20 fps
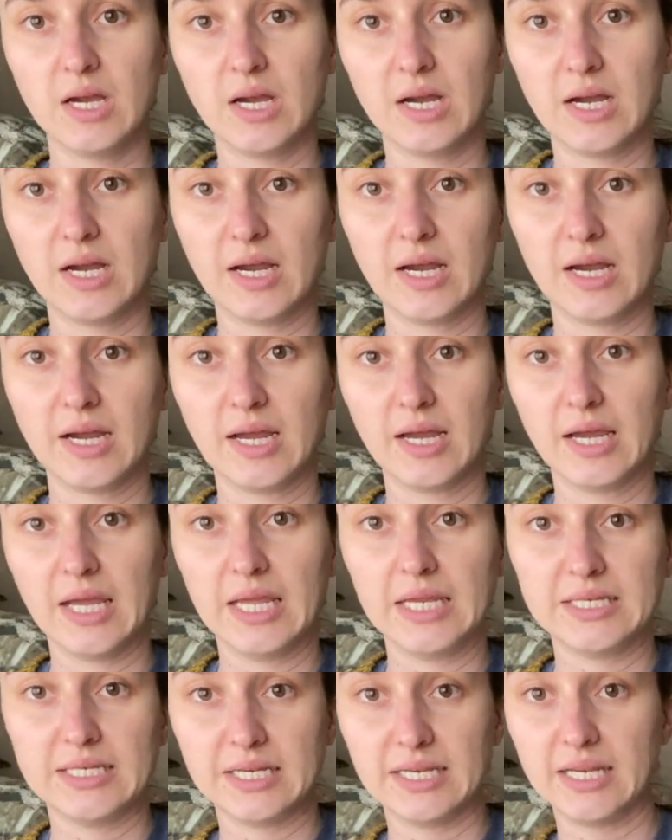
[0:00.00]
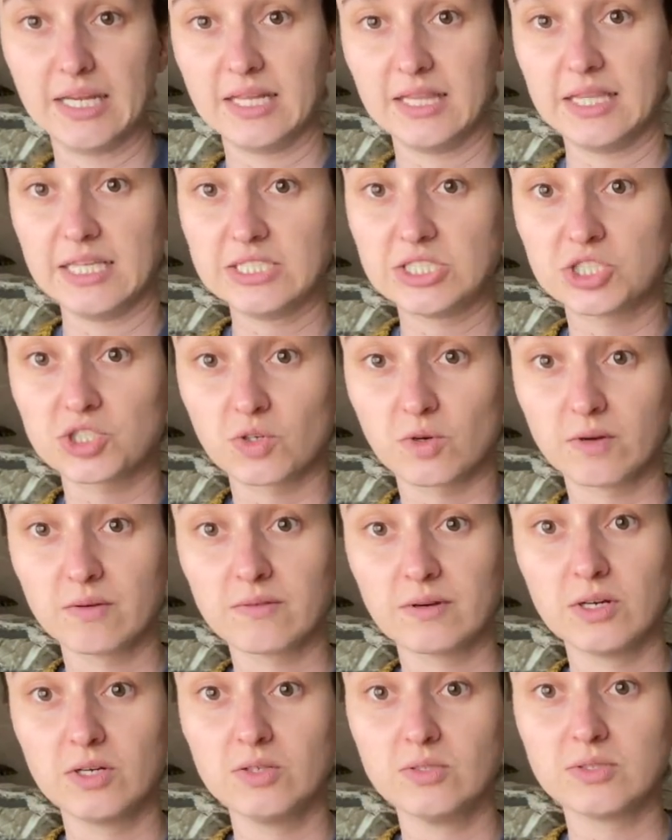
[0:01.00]
I did these short
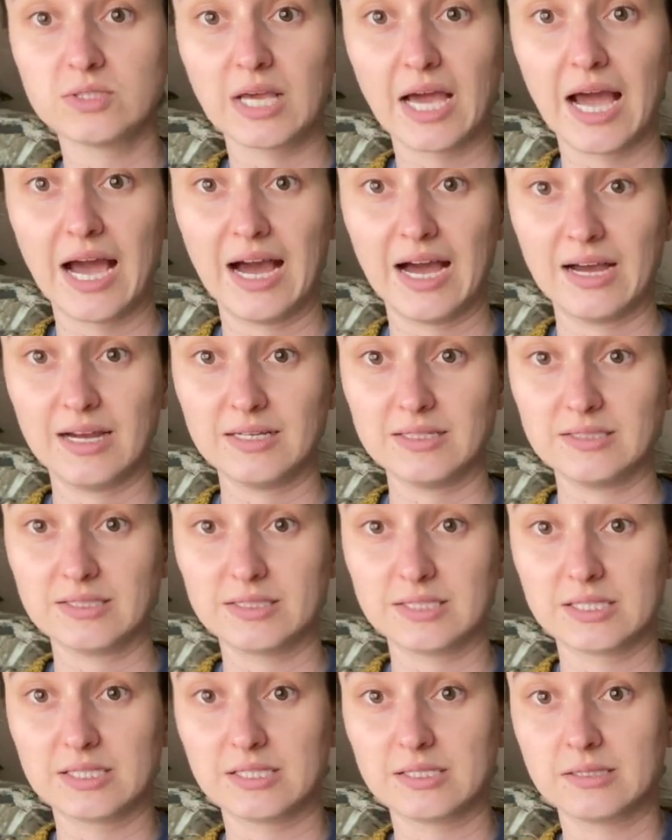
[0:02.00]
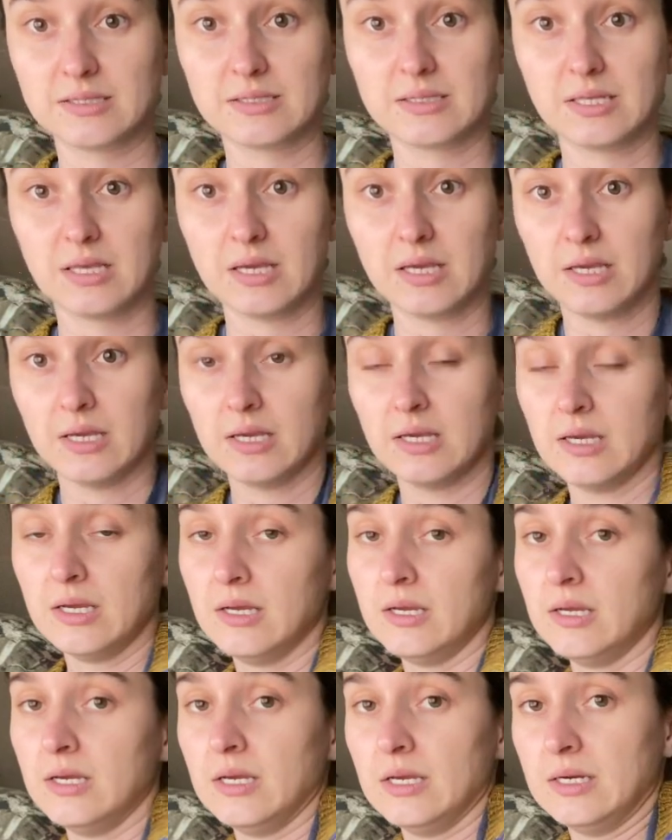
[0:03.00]
rows as
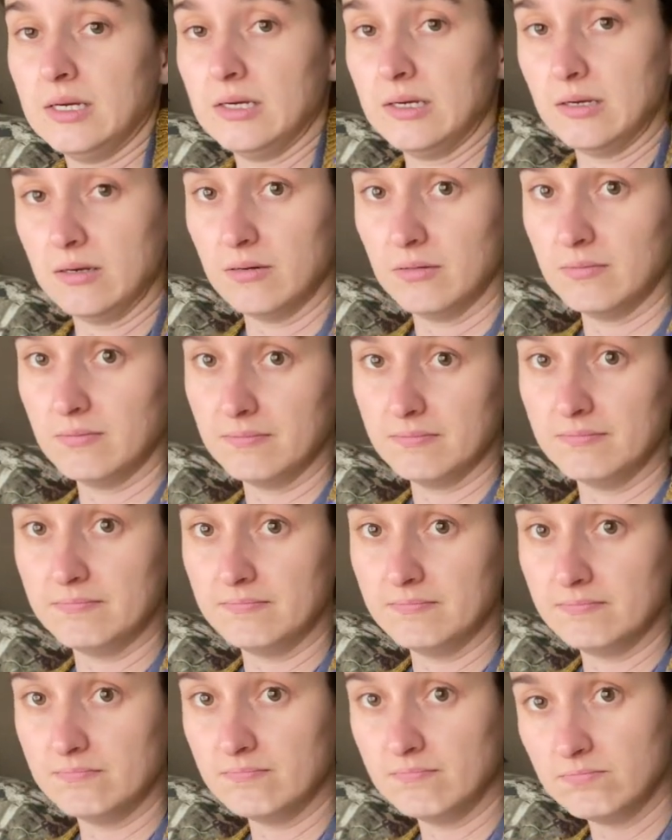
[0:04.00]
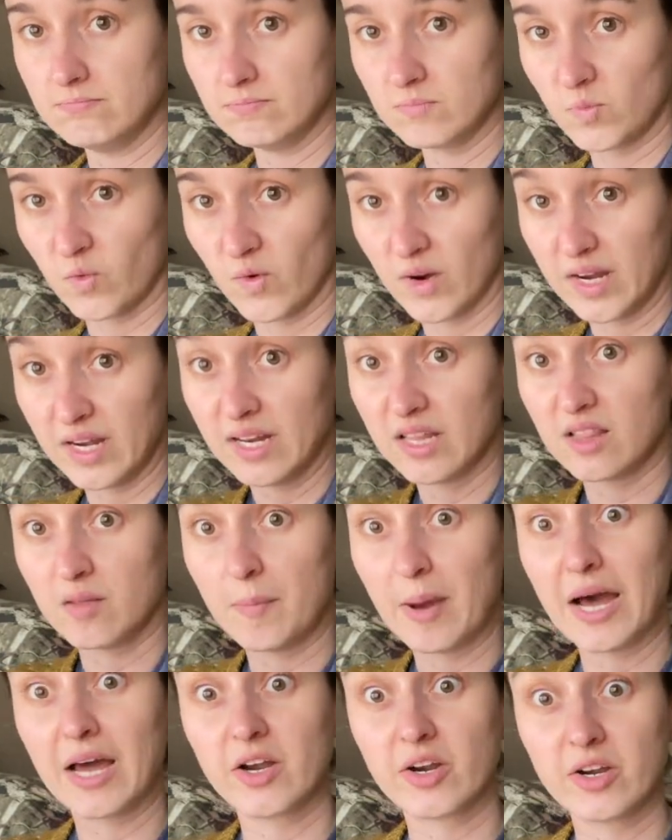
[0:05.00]
written in the
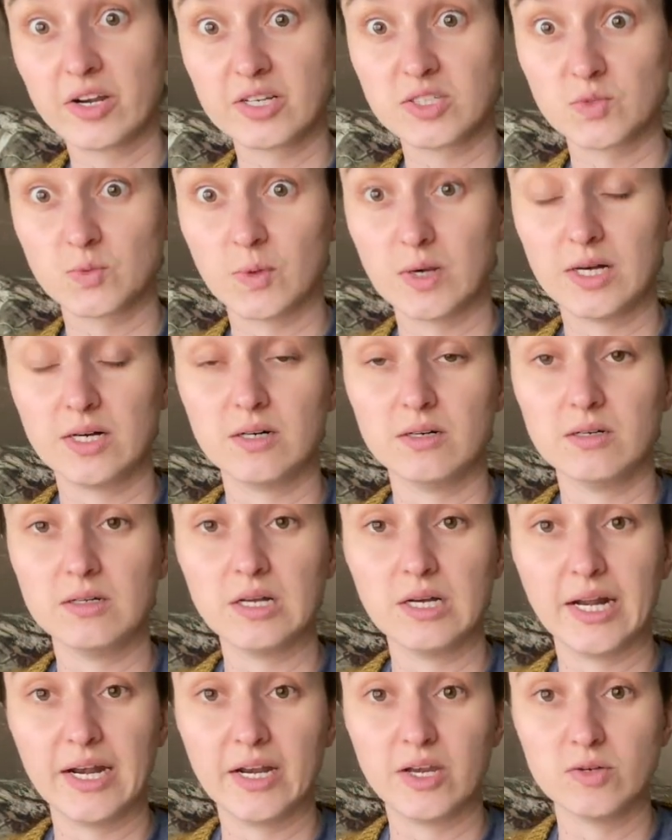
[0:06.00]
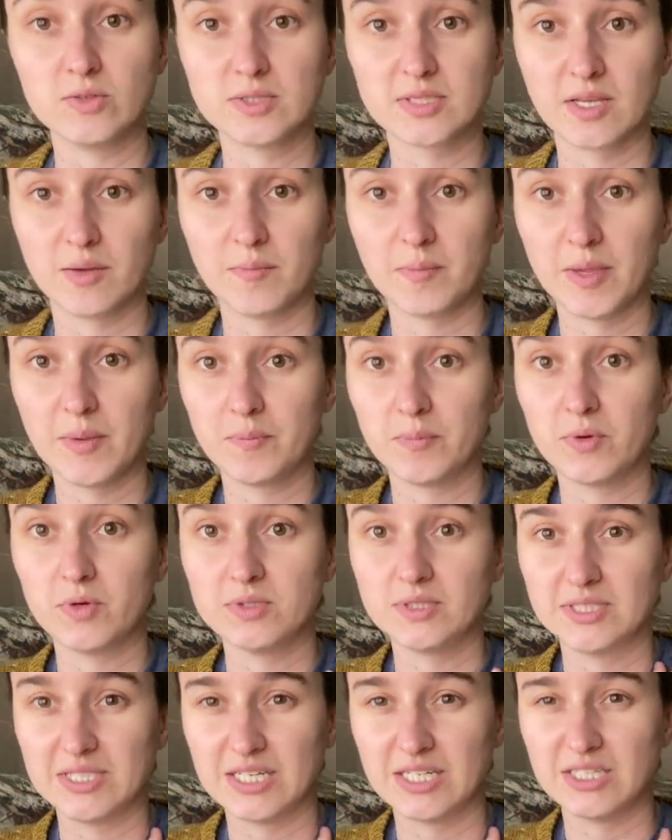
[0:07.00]
pattern as well. I know some
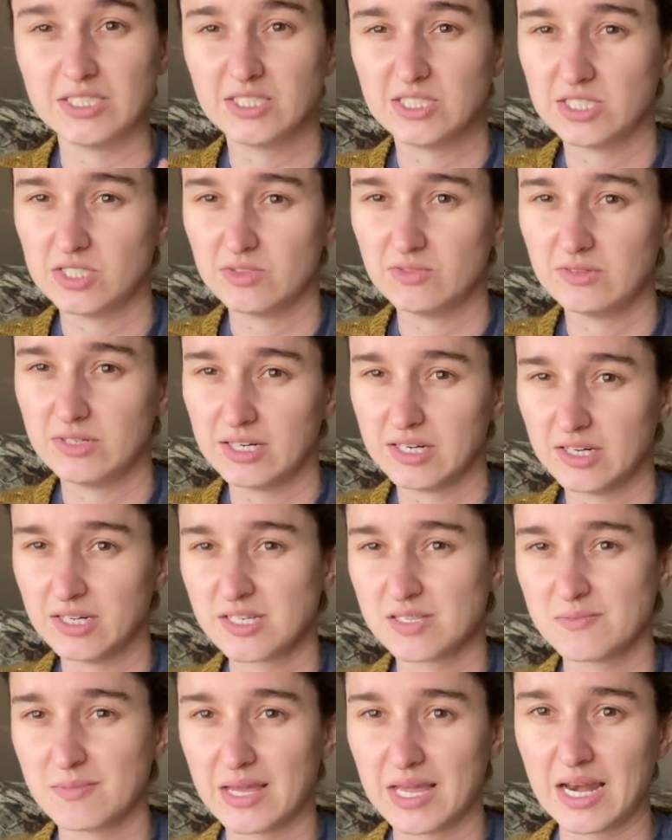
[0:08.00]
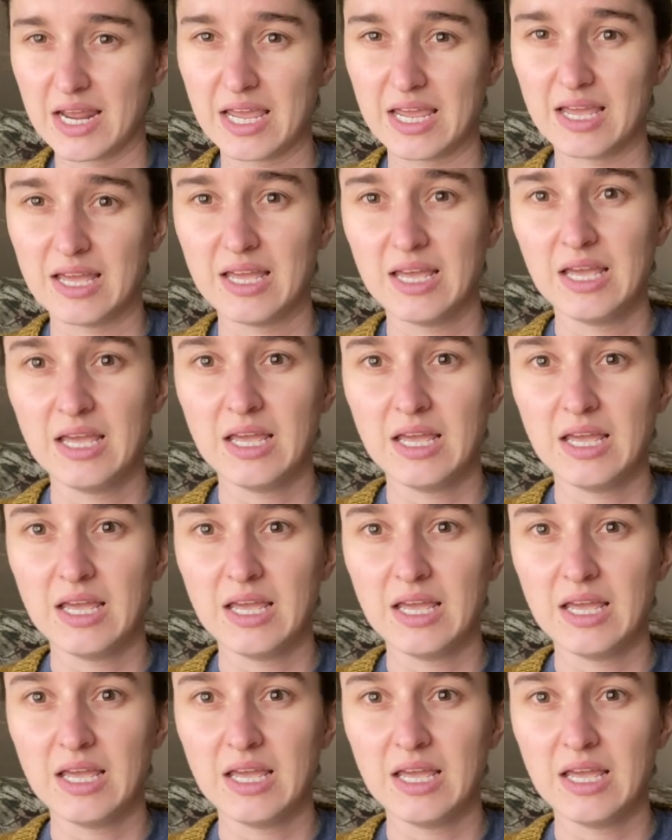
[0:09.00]
people didn't do near as many,